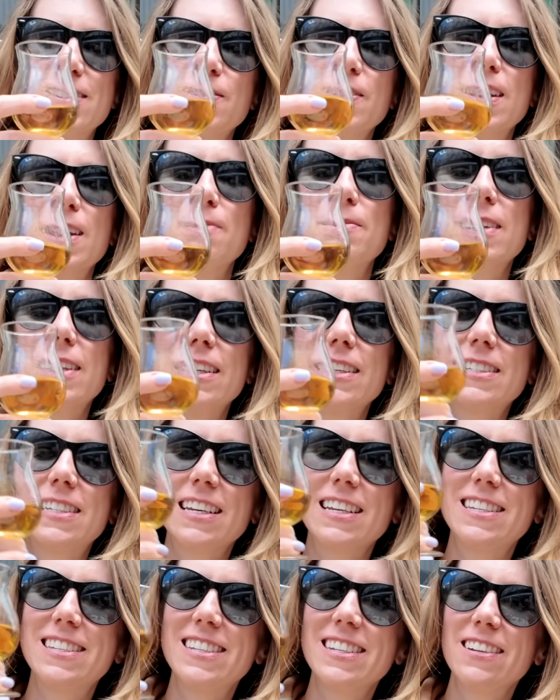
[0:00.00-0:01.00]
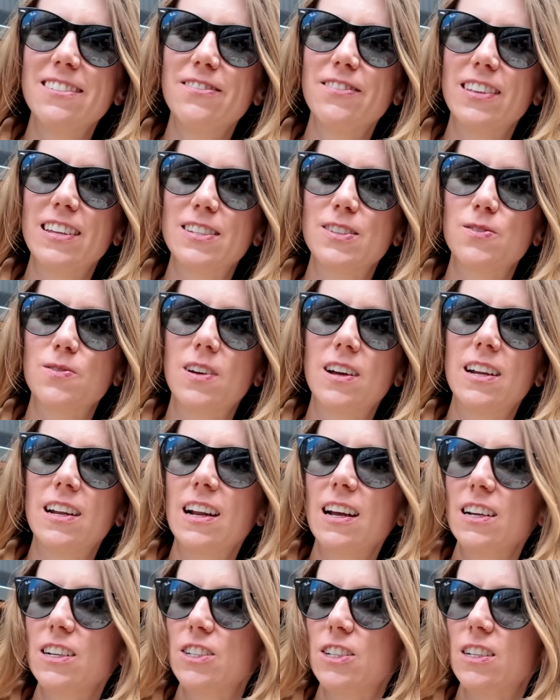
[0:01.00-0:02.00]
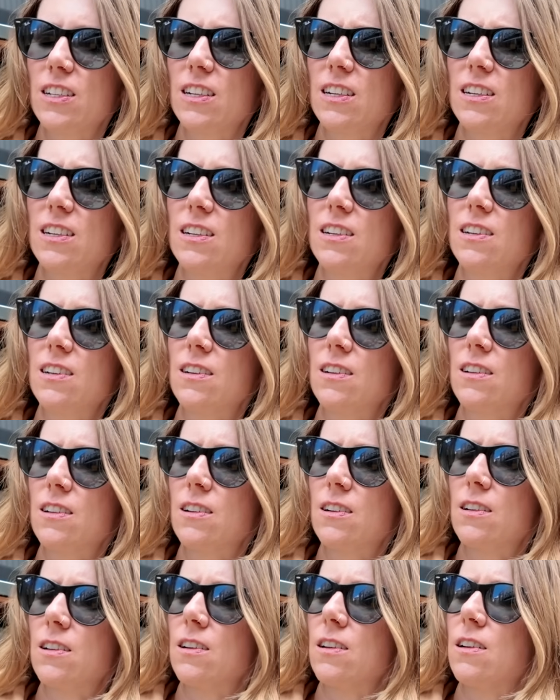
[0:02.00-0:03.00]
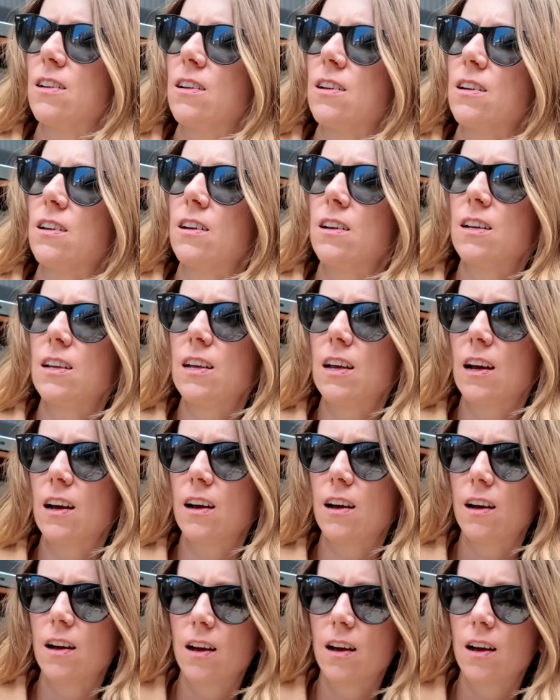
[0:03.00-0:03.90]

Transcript: So and they gave me a little tasting of this one. And they have six hundred. They have more yeah.